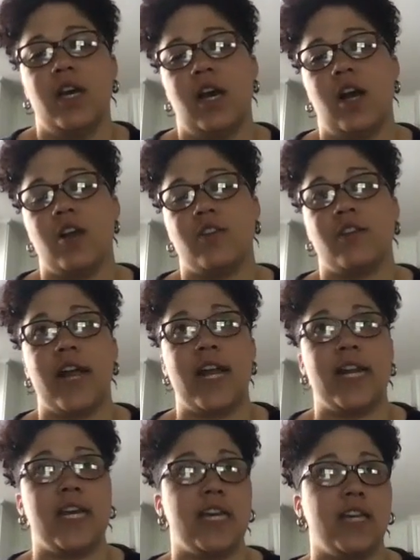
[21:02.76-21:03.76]
Are there
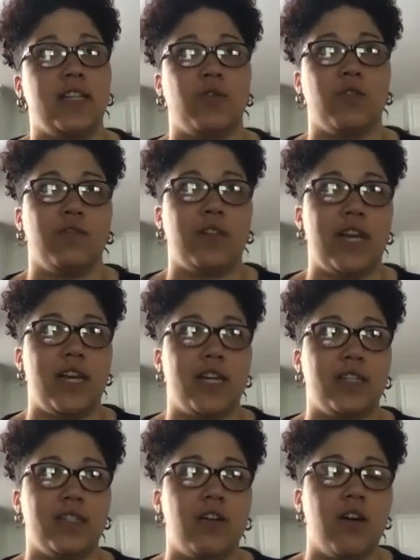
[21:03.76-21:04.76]
any sort of
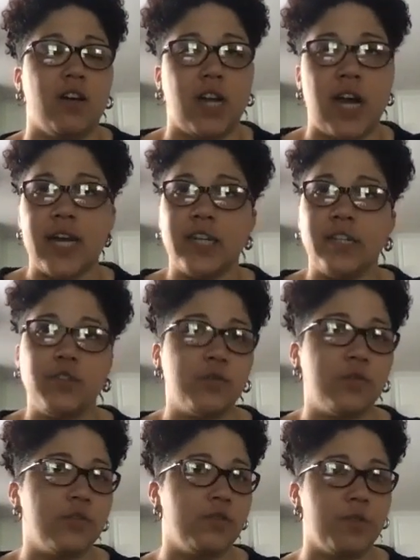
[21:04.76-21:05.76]
like online
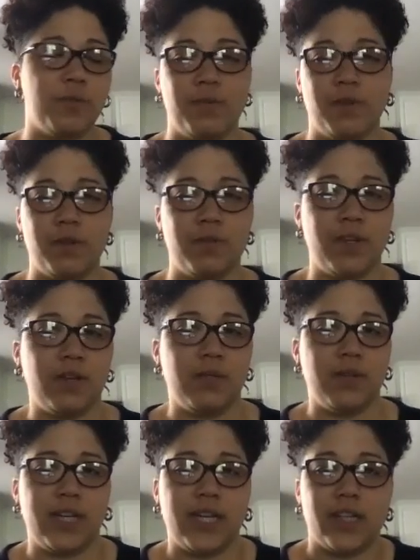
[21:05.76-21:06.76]
tools for people to be able
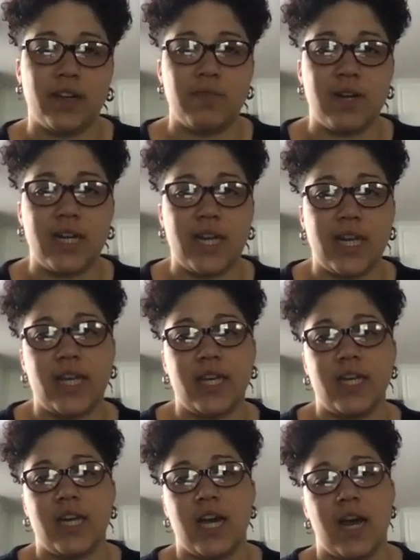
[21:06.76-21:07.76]
to get their
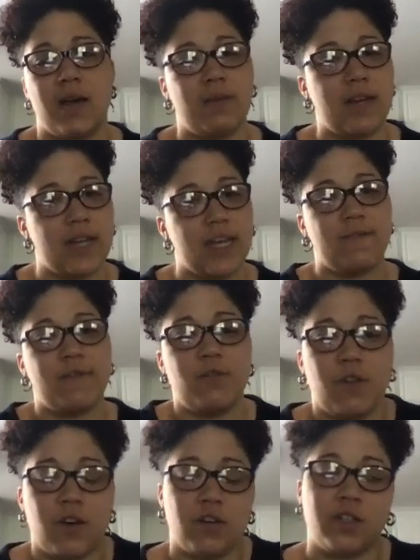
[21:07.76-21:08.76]
money? If you
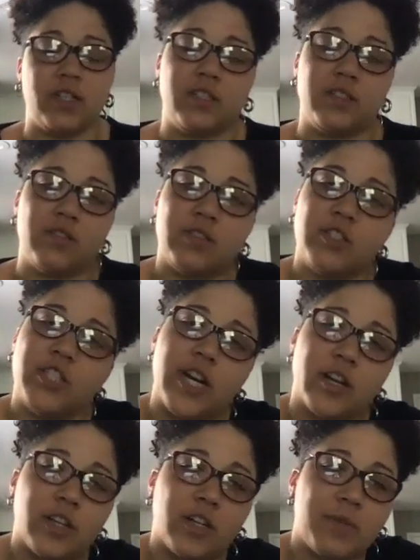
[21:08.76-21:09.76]
all could share
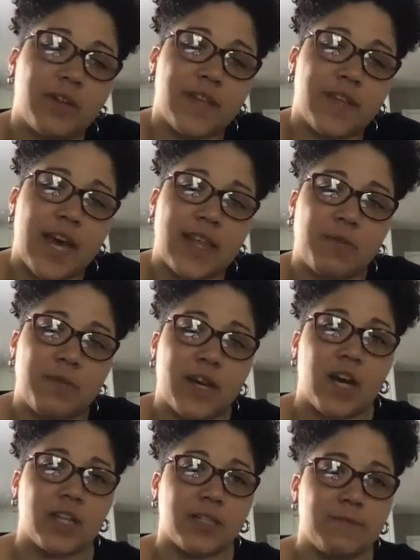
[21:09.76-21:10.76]
a little bit of that, that'd be
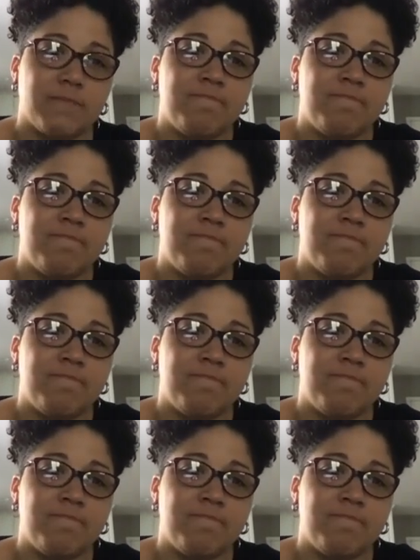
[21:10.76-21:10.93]
awesome.